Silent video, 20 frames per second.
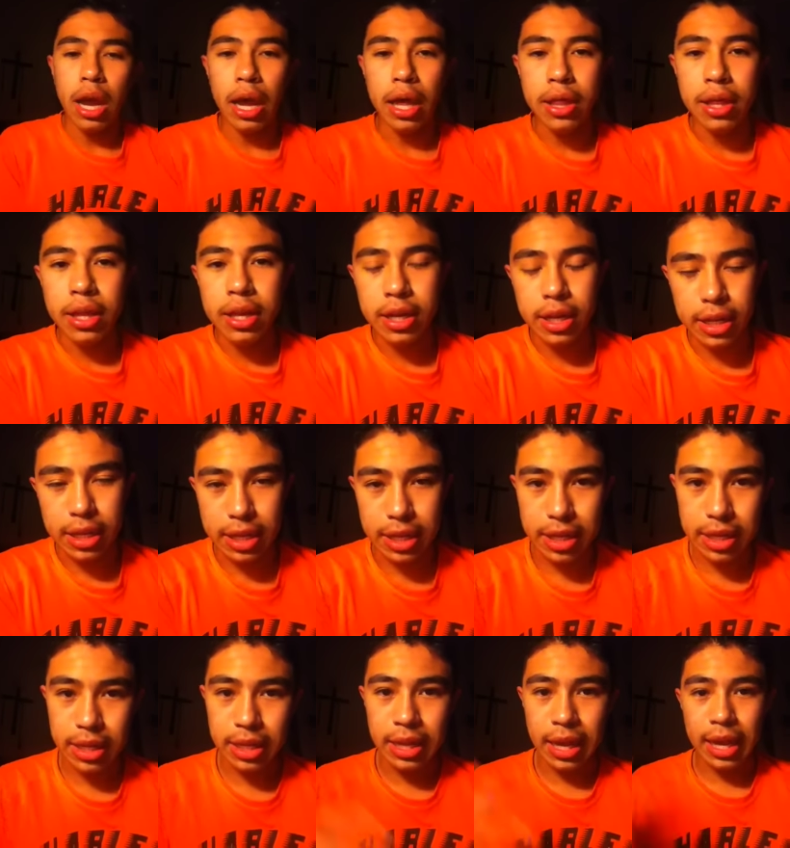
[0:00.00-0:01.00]
and then
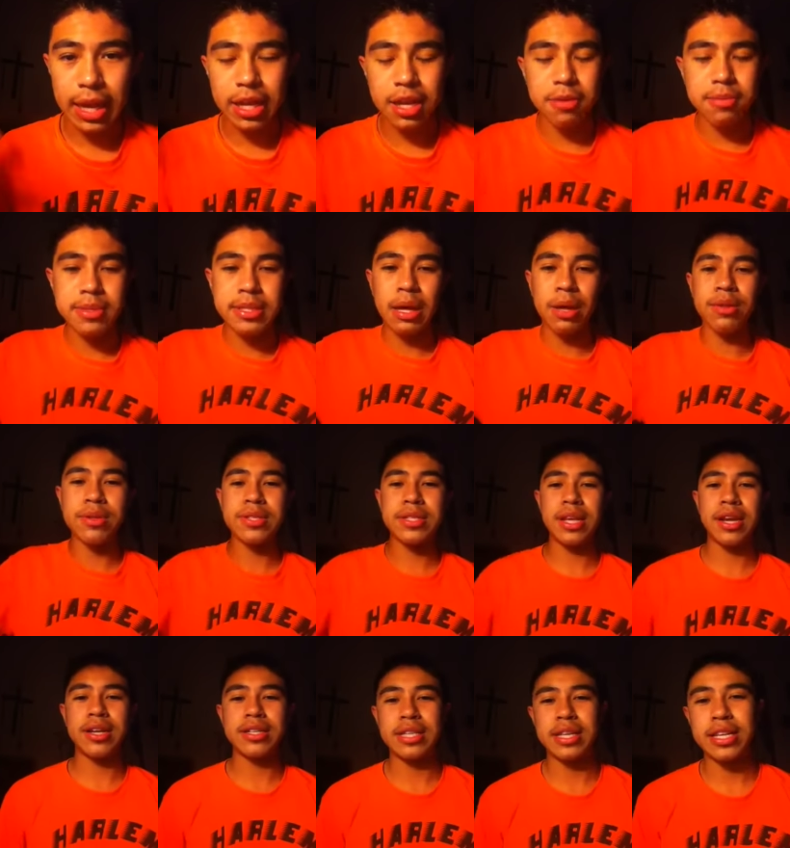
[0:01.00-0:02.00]
the, the guy comes
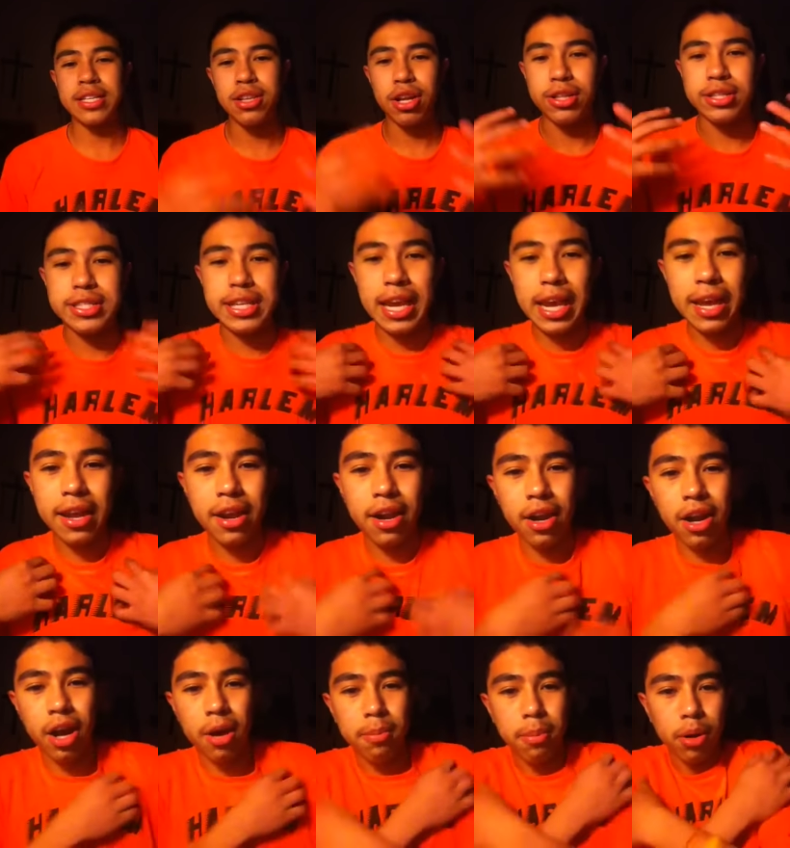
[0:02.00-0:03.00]
downstairs and he's all
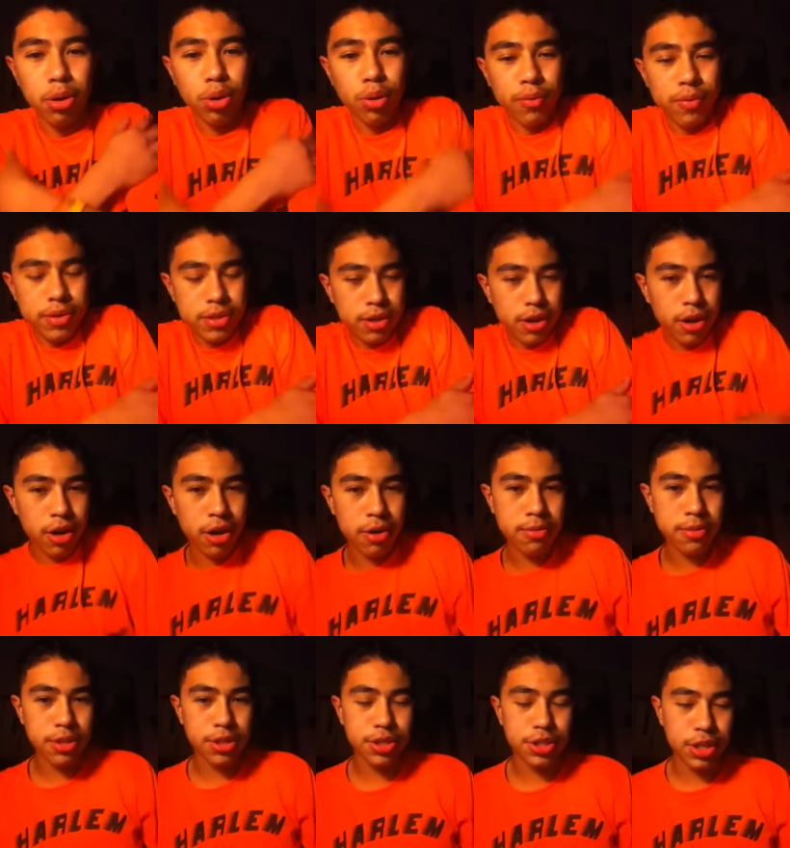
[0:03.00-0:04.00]
tatted up all over his
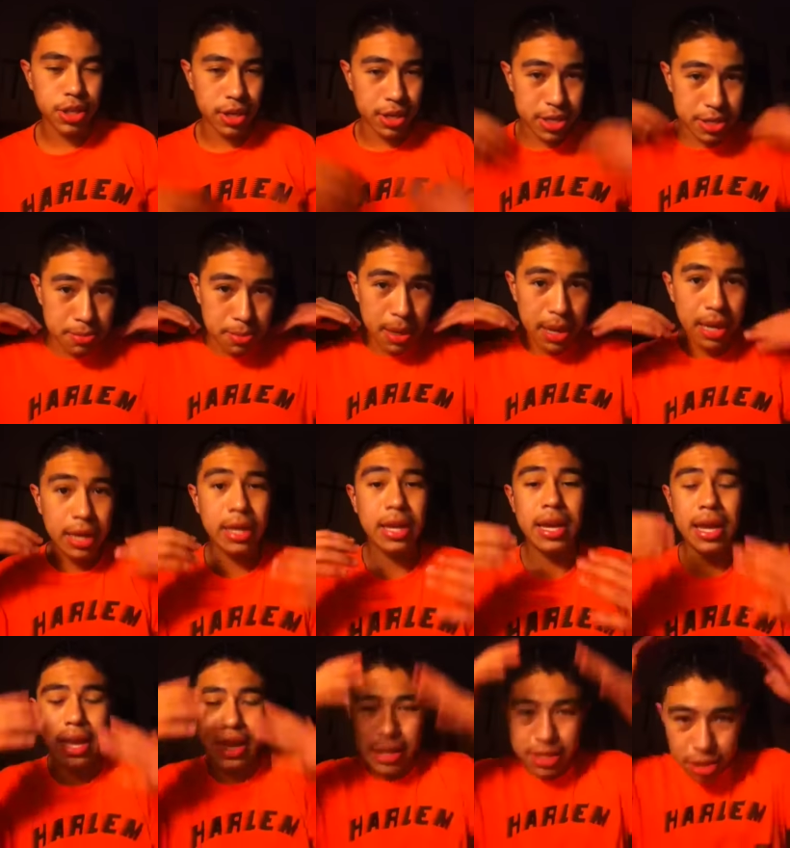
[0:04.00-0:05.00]
arms and shit and his back.
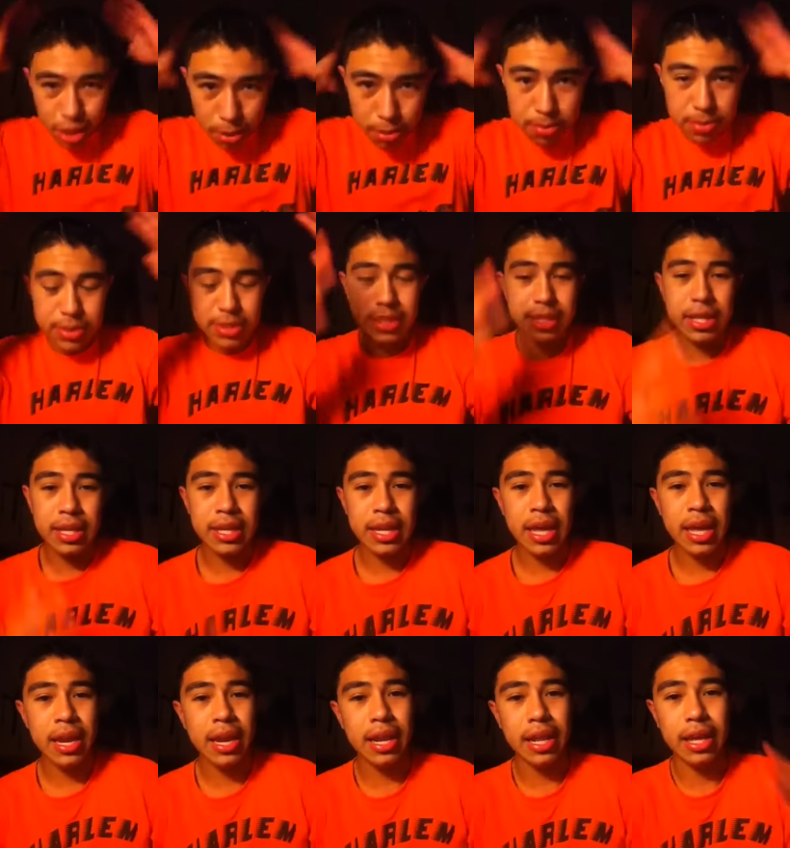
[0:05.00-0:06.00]
He's all
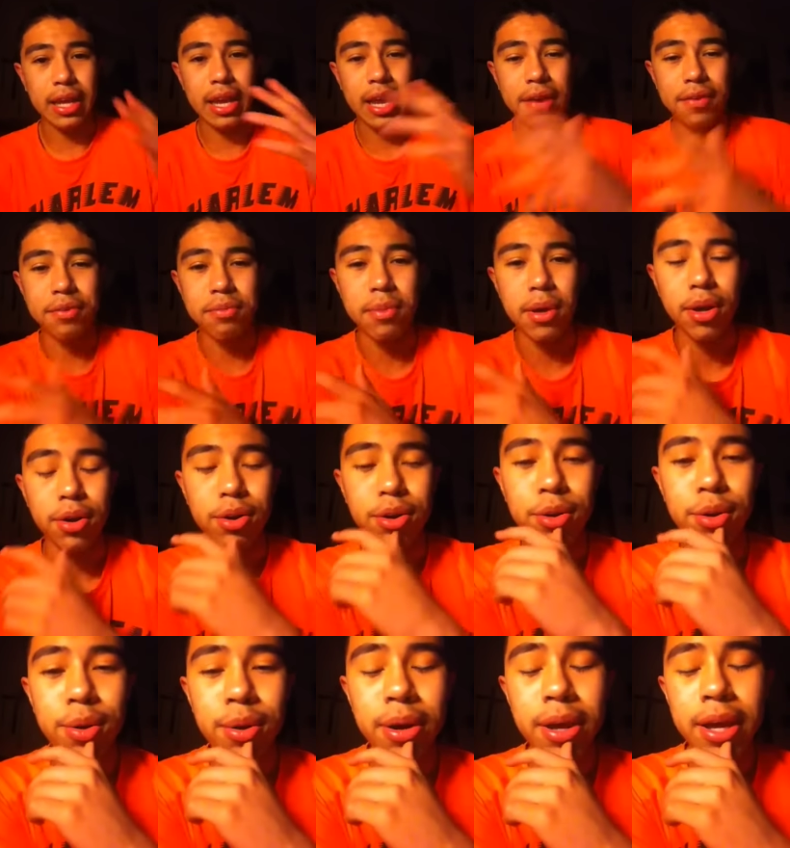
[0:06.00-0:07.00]
skinhead like heavy metal
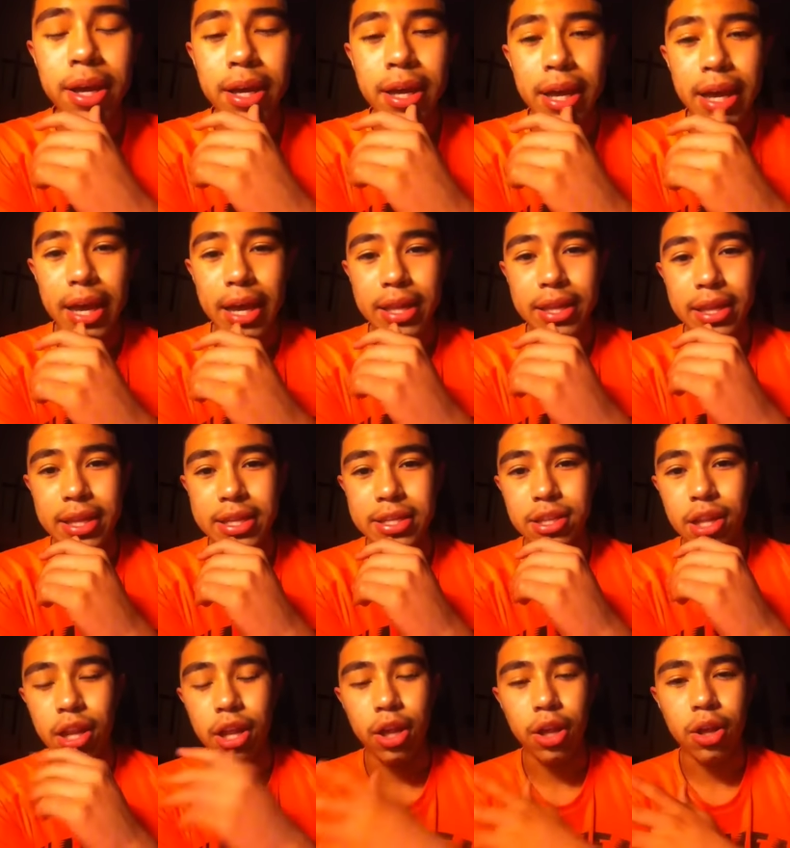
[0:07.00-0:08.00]
dude, and then
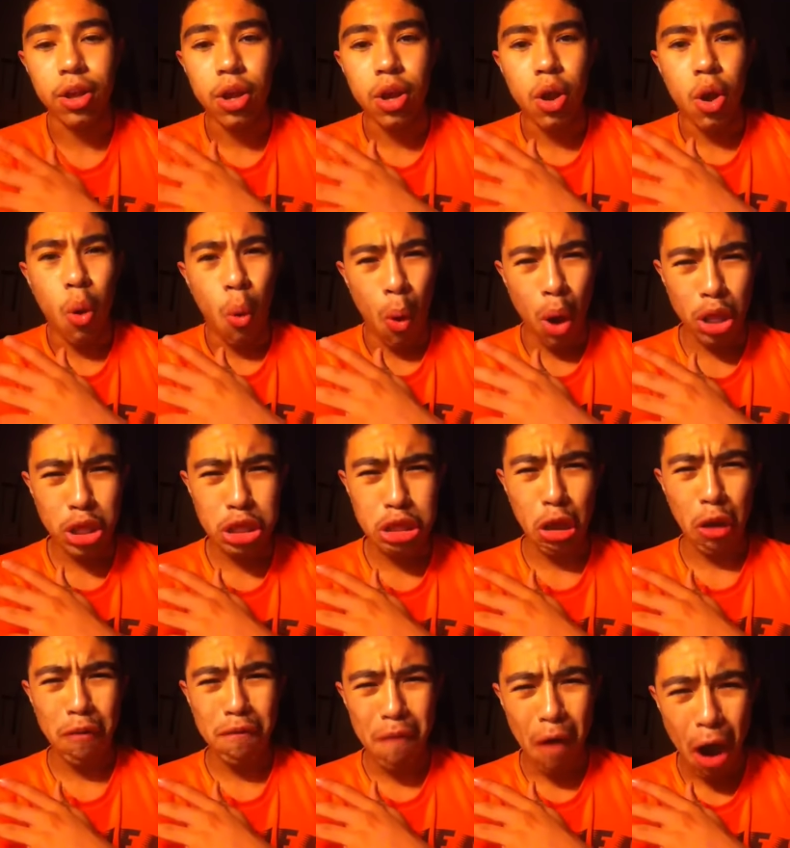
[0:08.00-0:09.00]
he's all like what
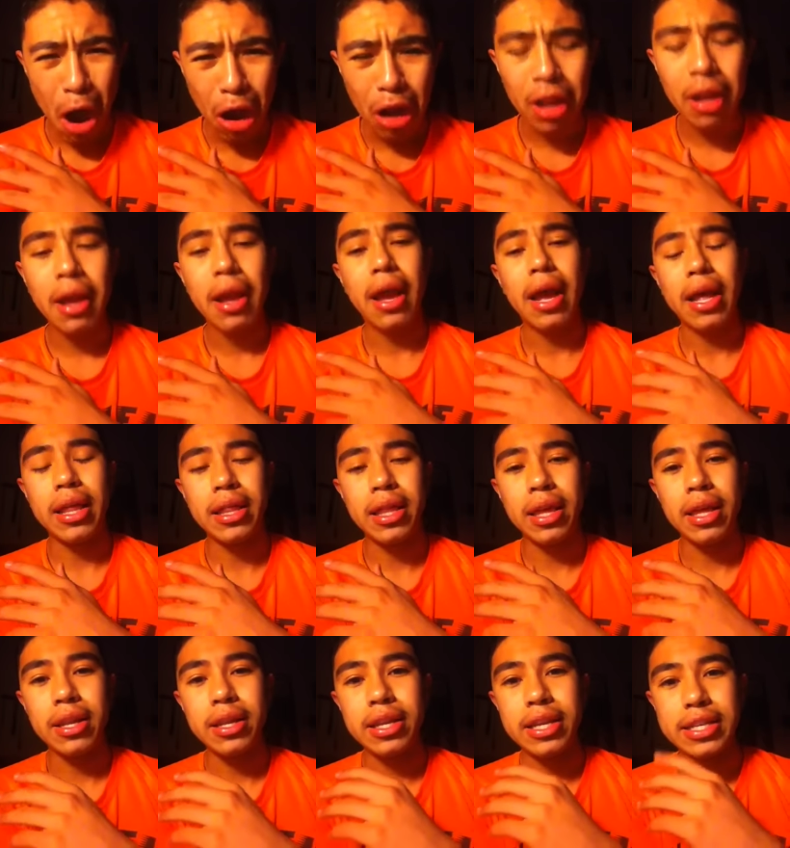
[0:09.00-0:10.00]
the fuck, and
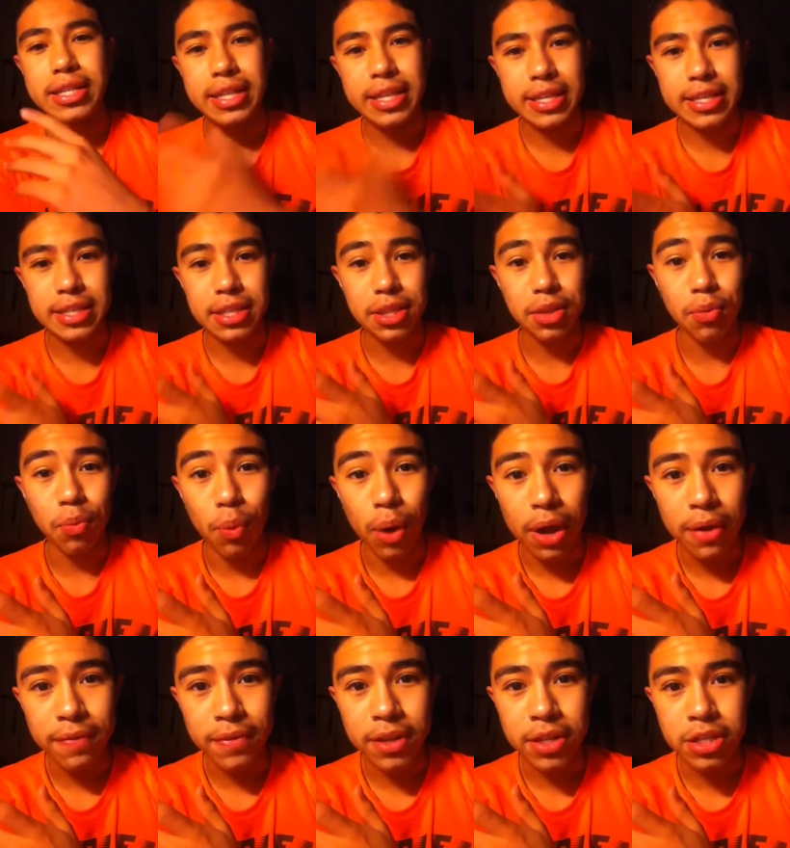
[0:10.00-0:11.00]
then he sees the
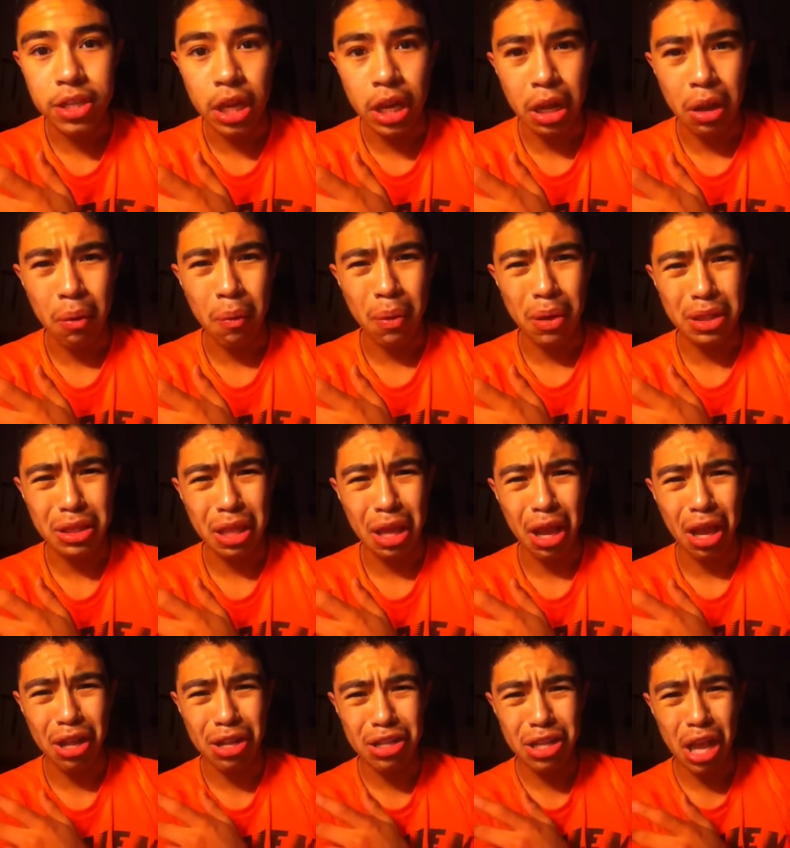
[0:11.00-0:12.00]
wife and he's all like what the
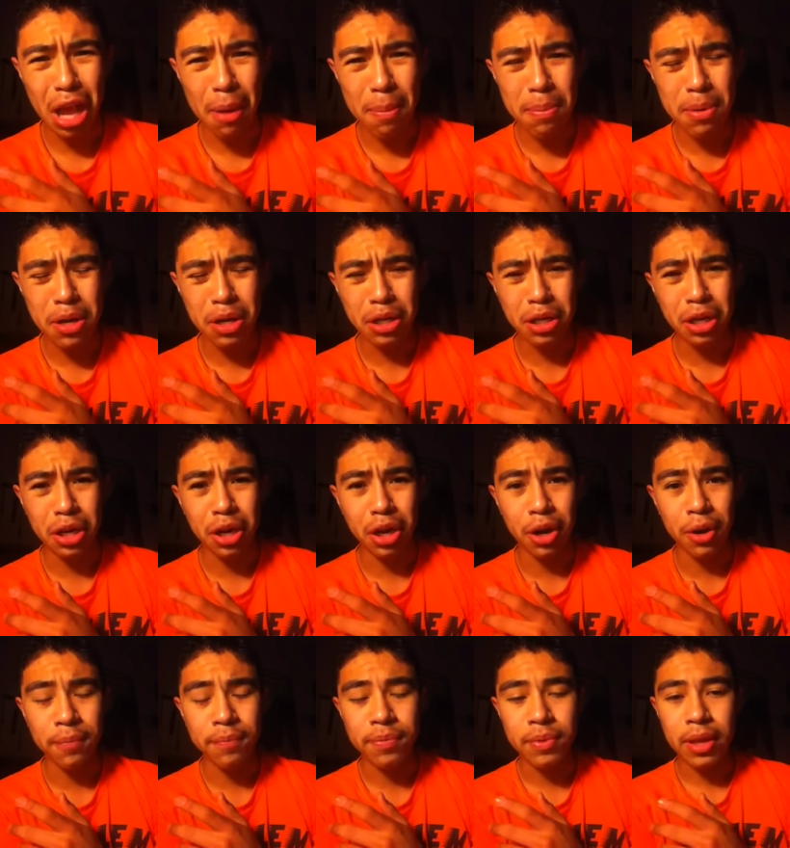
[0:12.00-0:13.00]
hell's happening
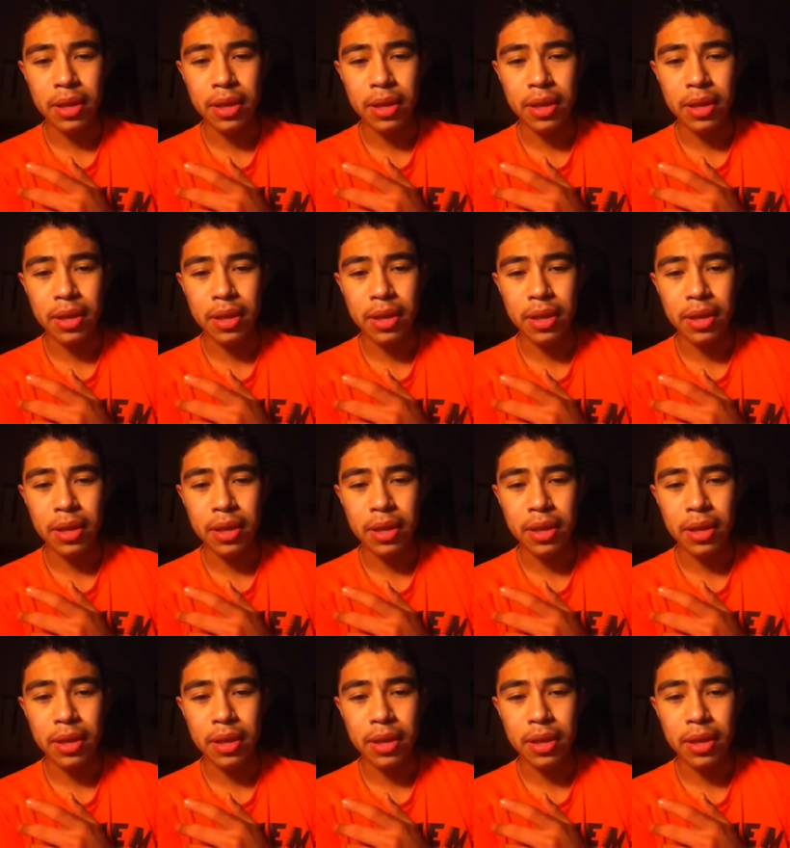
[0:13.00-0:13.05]
here,